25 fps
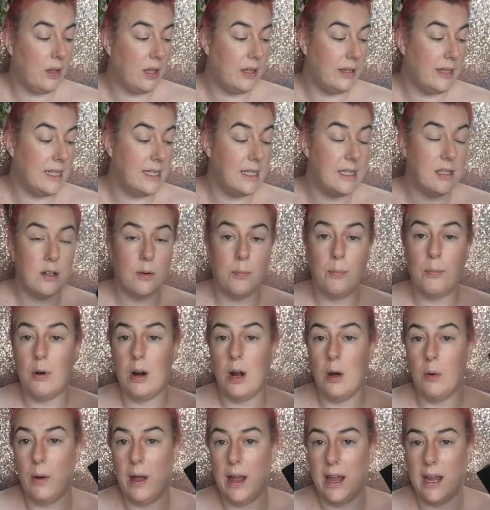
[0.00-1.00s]
This is their
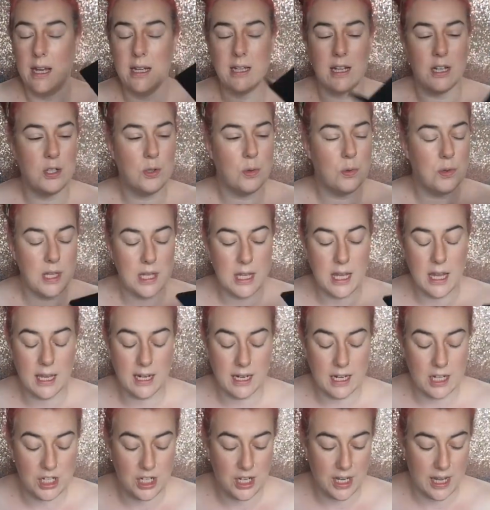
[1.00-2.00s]
Brow 8. I don't think you can
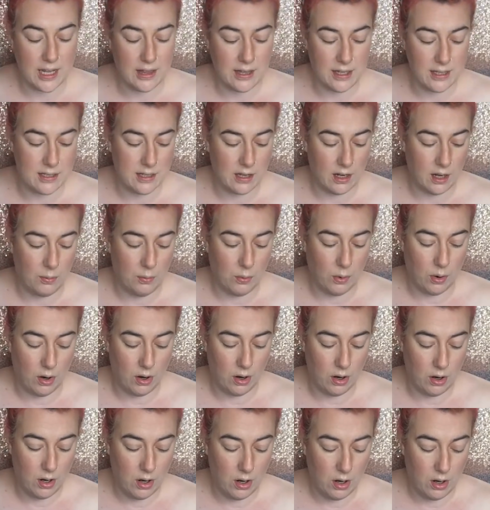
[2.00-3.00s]
actually get this anymore,
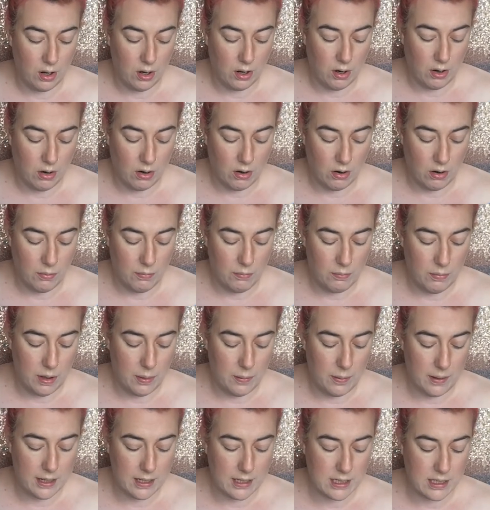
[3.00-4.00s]
or
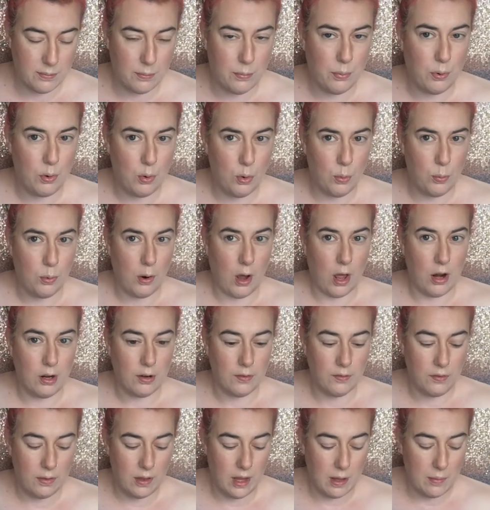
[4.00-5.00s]
maybe it's a pro product
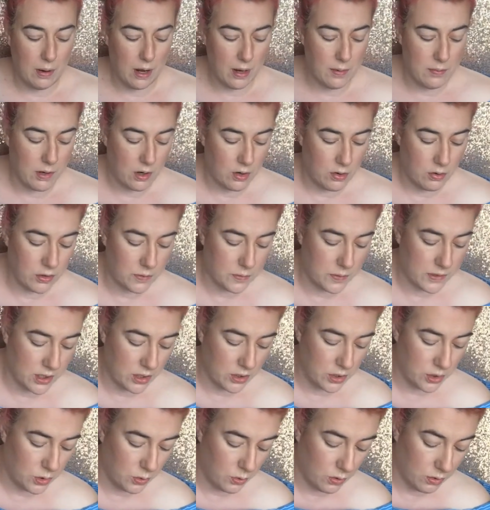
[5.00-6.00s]
from them, I'm not
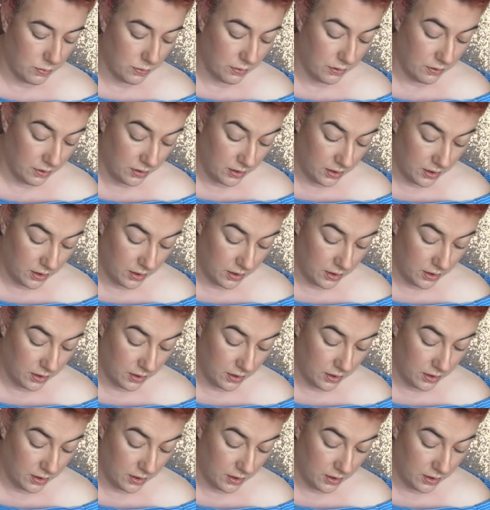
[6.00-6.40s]
100% sure, but